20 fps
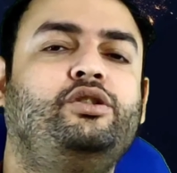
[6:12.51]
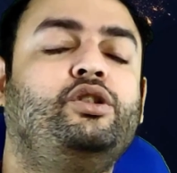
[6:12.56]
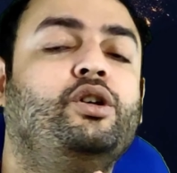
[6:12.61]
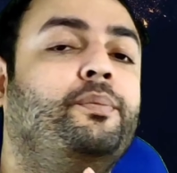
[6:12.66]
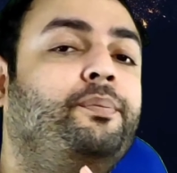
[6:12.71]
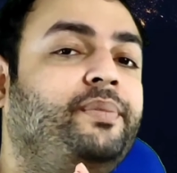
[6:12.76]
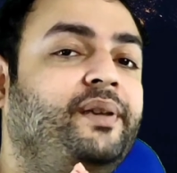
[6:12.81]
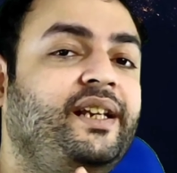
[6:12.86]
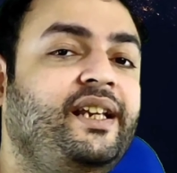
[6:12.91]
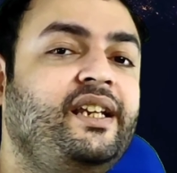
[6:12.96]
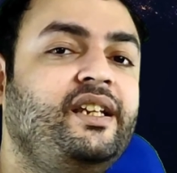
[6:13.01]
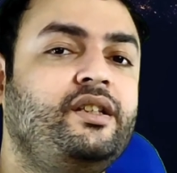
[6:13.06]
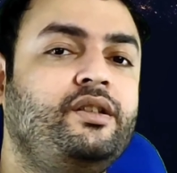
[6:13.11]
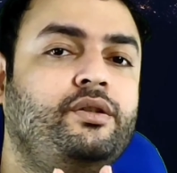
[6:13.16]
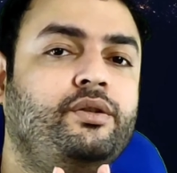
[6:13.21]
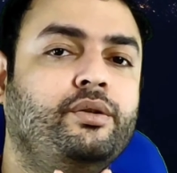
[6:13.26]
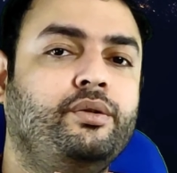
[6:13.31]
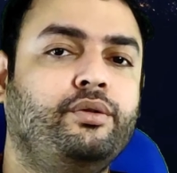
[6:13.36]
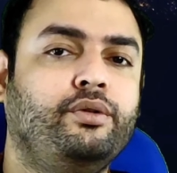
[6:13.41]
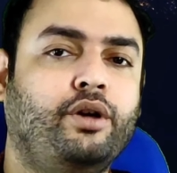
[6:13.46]
So
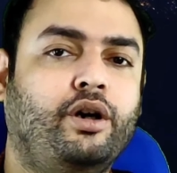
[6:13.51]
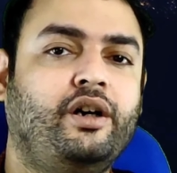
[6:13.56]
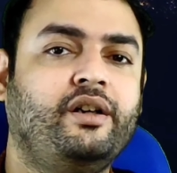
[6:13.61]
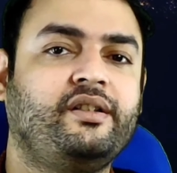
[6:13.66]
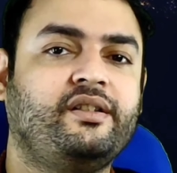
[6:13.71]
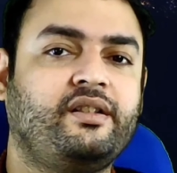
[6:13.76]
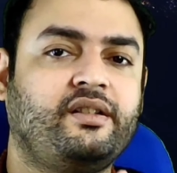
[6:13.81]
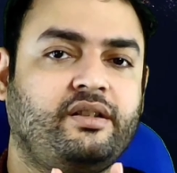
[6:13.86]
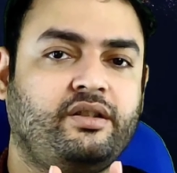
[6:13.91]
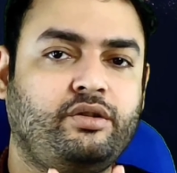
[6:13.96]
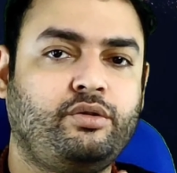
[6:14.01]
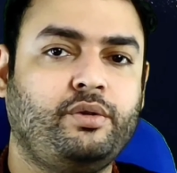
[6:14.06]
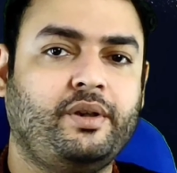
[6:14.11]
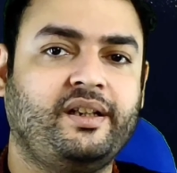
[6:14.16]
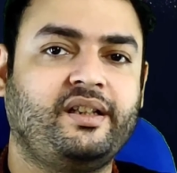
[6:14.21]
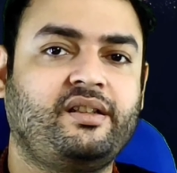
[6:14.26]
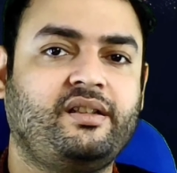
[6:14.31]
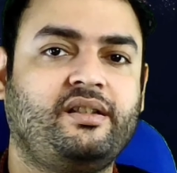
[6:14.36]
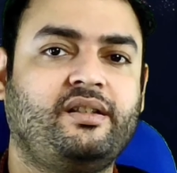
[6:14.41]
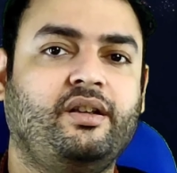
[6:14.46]
please do not
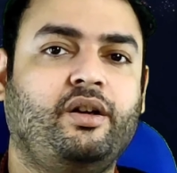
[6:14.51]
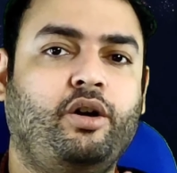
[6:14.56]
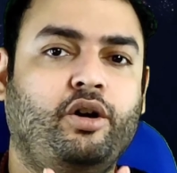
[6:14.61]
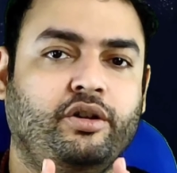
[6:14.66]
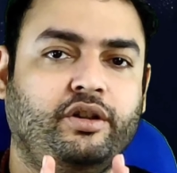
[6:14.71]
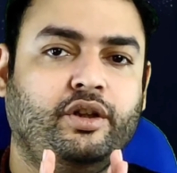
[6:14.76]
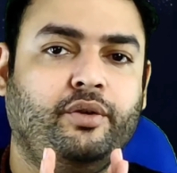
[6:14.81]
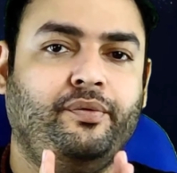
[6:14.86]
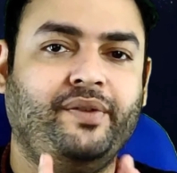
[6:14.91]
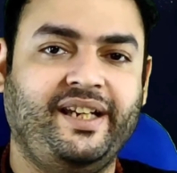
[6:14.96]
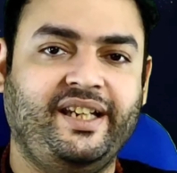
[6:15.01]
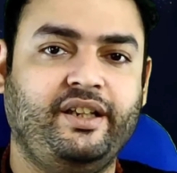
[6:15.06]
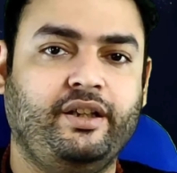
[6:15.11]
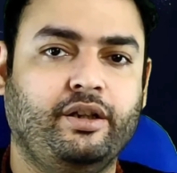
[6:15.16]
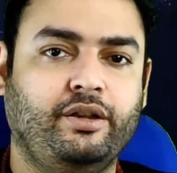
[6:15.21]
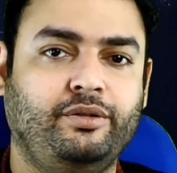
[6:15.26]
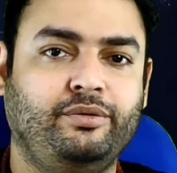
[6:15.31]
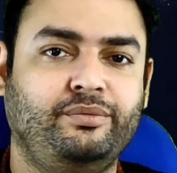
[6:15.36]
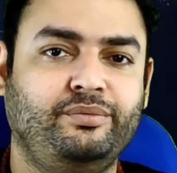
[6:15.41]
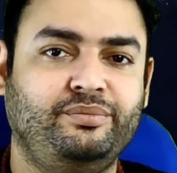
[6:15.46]
stress on the
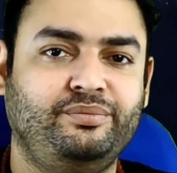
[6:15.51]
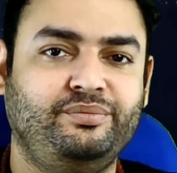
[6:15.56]
video.